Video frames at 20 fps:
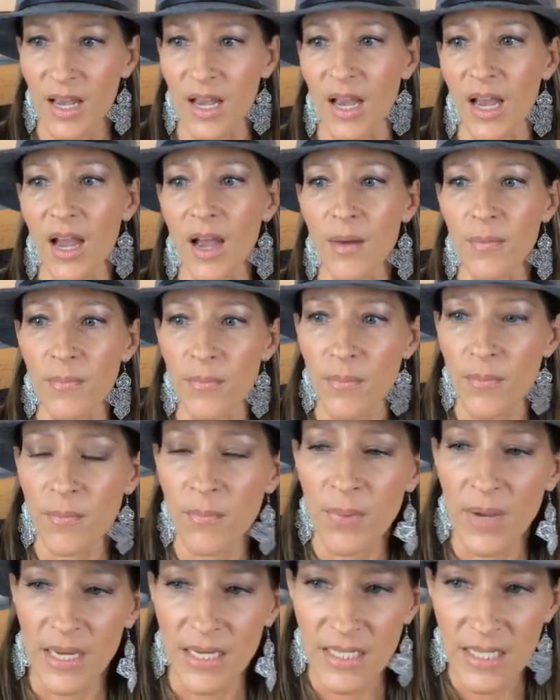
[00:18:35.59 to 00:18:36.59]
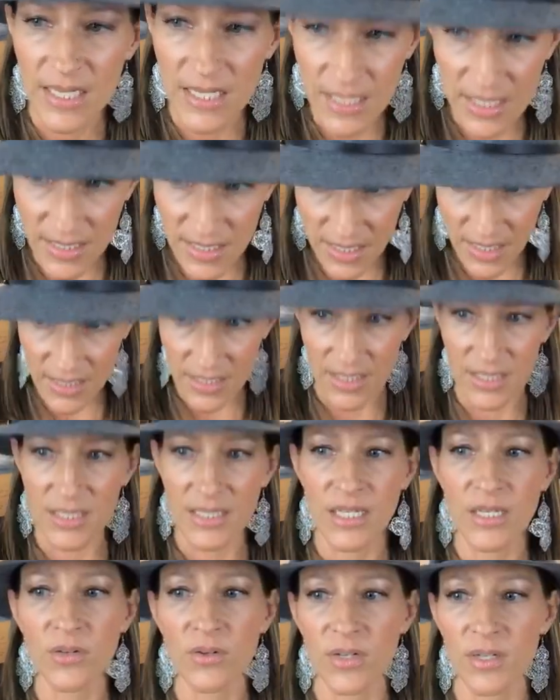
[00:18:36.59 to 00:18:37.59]
Um, but it says it
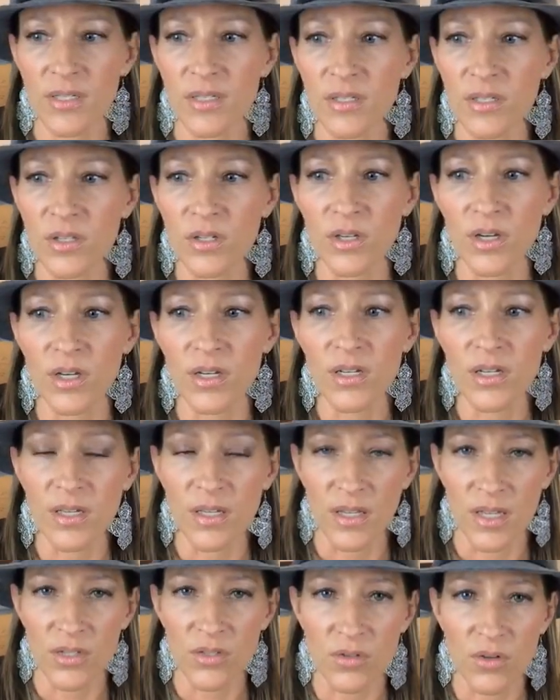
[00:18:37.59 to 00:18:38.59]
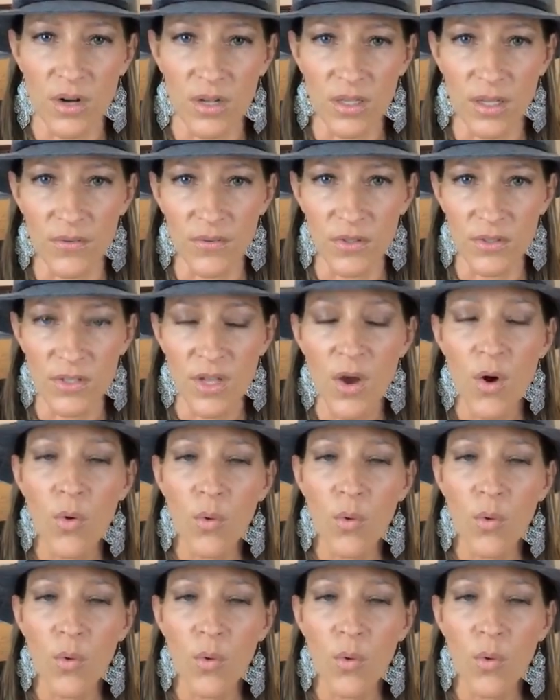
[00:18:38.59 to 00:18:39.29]
decreases good cholesterol levels.